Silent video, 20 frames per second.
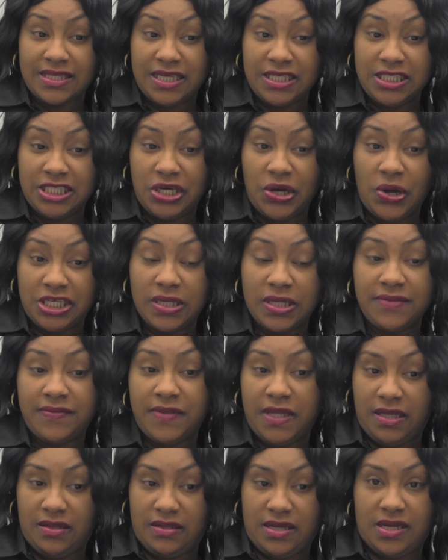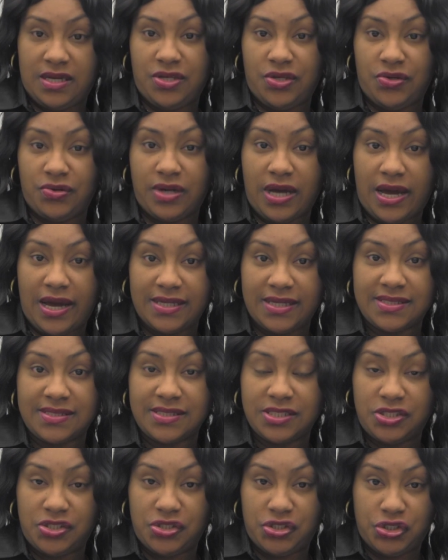think the only thing that you guys
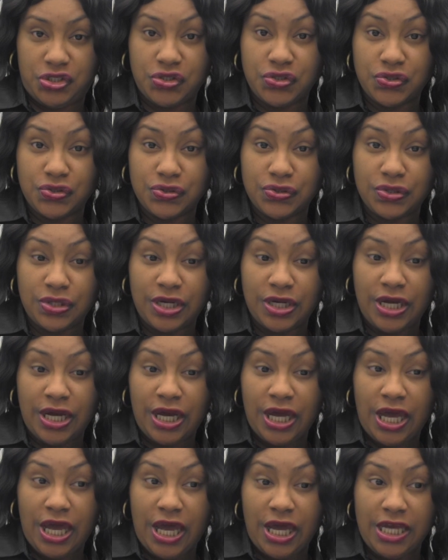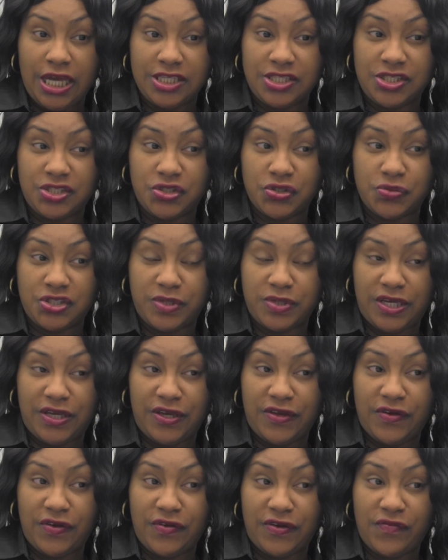need to do is to
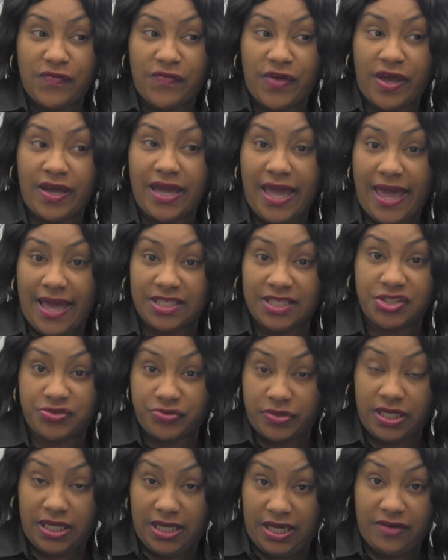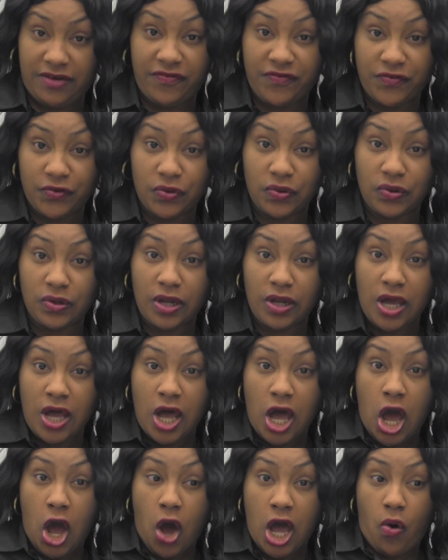be very extra careful,
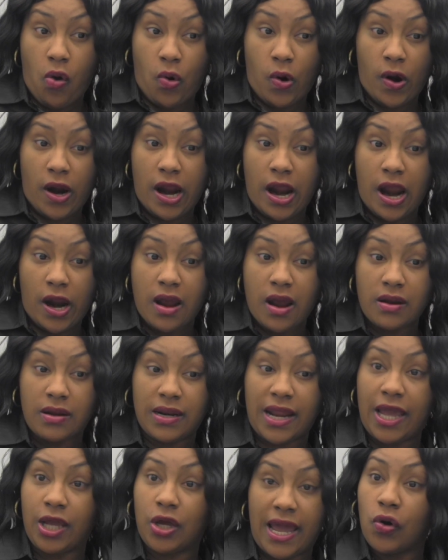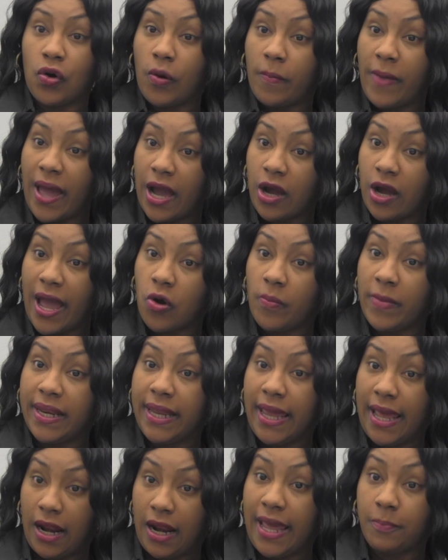or like go back home
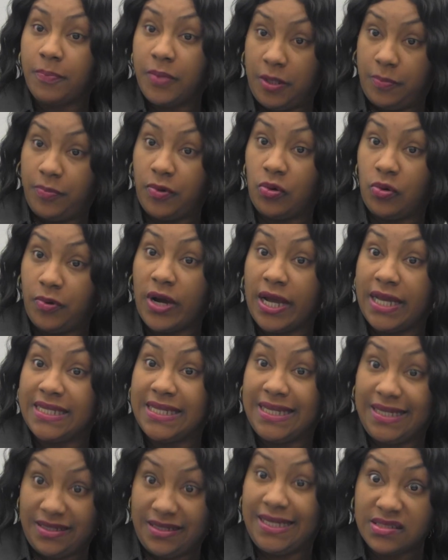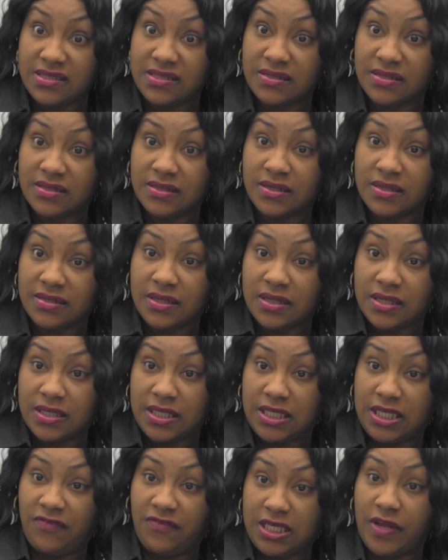and help people who are in need,
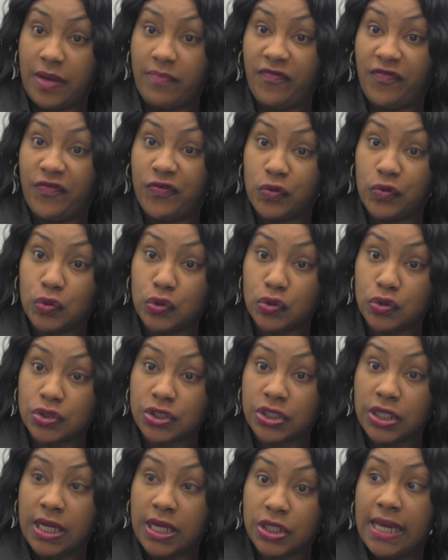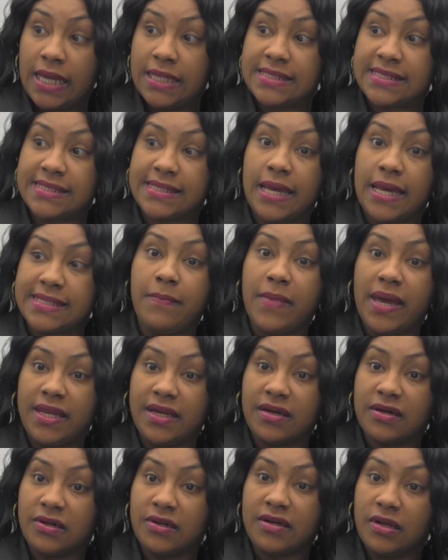give them food, send
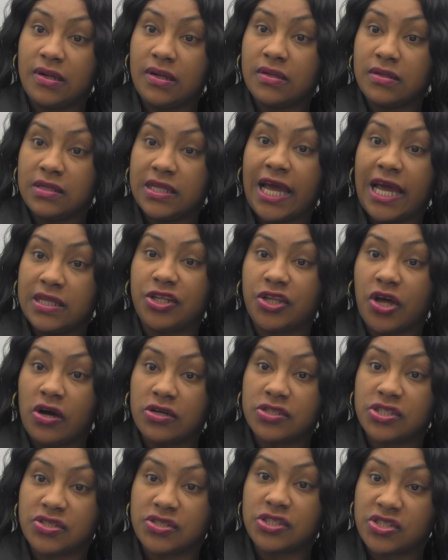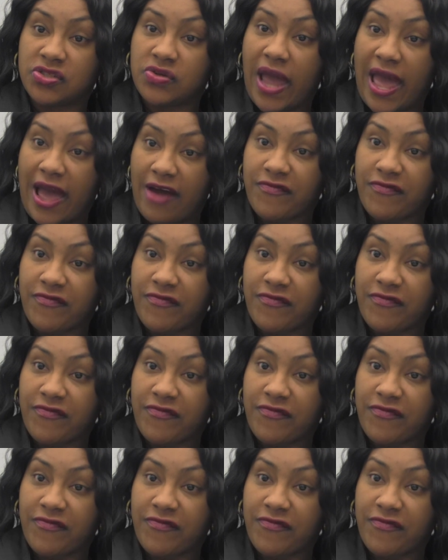medical like doctors to Africa.